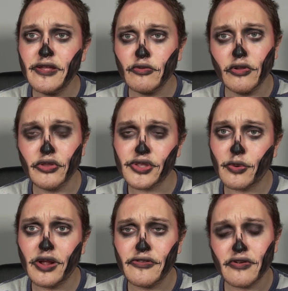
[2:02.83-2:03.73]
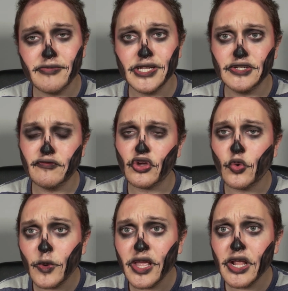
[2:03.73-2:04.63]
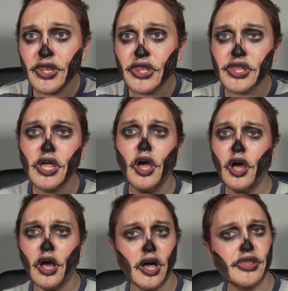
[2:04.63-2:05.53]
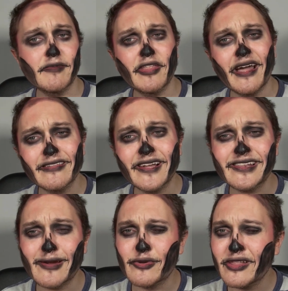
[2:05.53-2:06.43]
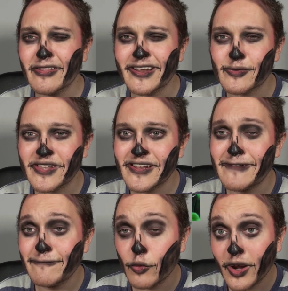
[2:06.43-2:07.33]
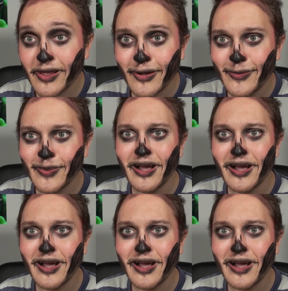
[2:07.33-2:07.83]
little stories from each of the queens. Some of the highlights, I really liked seeing Widow.